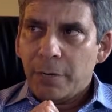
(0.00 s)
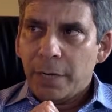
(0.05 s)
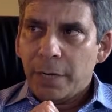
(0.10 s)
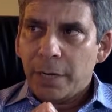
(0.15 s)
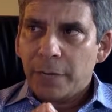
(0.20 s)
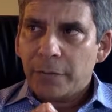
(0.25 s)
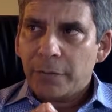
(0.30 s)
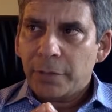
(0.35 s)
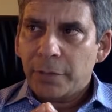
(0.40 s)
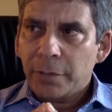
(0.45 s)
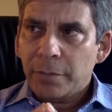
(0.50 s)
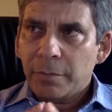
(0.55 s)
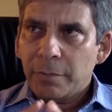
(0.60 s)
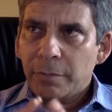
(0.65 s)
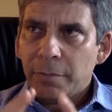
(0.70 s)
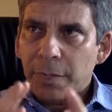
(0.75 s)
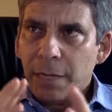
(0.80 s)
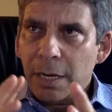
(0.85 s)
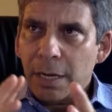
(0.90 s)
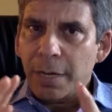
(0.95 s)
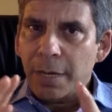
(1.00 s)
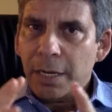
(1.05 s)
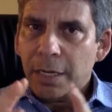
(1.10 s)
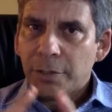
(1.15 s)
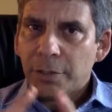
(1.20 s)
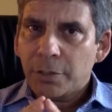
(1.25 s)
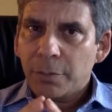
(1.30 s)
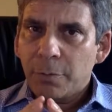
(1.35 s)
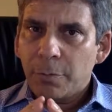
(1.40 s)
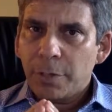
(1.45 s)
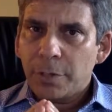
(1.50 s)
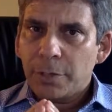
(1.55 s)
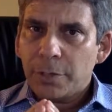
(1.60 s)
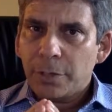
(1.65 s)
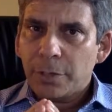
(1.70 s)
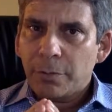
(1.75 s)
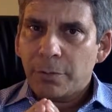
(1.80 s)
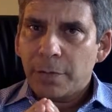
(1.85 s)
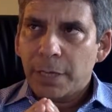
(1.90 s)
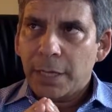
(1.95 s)
have to not make it so much
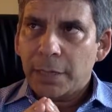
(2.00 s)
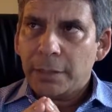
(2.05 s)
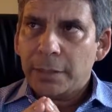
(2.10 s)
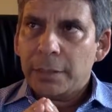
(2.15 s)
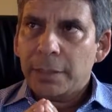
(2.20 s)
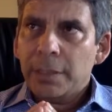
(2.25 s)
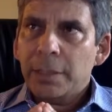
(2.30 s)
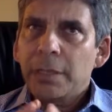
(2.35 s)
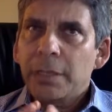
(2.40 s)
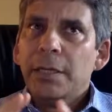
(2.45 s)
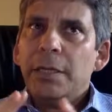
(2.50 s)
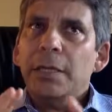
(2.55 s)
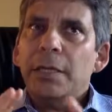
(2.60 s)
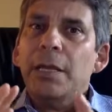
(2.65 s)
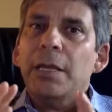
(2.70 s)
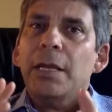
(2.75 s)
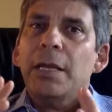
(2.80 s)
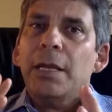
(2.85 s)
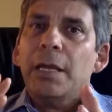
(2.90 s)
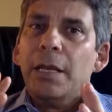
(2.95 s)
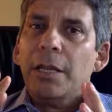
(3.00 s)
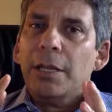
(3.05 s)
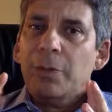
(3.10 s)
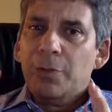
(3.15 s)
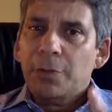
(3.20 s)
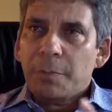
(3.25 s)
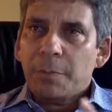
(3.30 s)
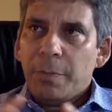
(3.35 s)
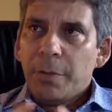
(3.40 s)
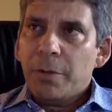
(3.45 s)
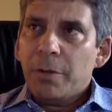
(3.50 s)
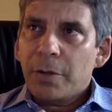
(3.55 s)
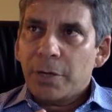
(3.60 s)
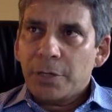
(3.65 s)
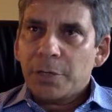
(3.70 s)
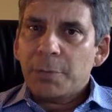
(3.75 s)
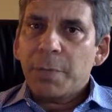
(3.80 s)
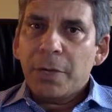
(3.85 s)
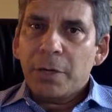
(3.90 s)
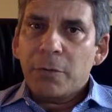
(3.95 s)
so that you
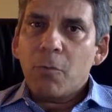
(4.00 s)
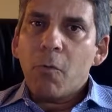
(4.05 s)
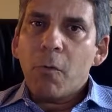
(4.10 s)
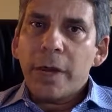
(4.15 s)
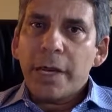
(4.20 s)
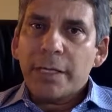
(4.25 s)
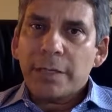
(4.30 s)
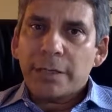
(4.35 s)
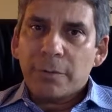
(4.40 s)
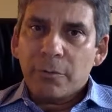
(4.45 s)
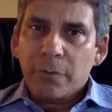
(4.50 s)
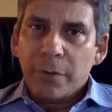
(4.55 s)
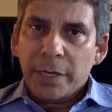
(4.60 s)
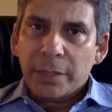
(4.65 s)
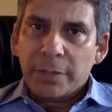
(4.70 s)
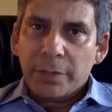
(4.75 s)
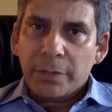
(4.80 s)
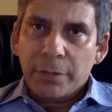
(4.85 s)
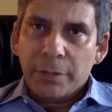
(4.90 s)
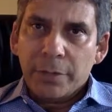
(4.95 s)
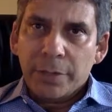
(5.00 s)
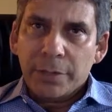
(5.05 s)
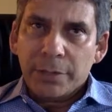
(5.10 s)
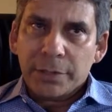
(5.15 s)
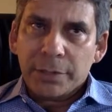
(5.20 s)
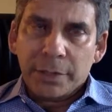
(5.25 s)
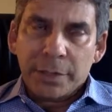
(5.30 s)
can spend weeks and weeks doing this.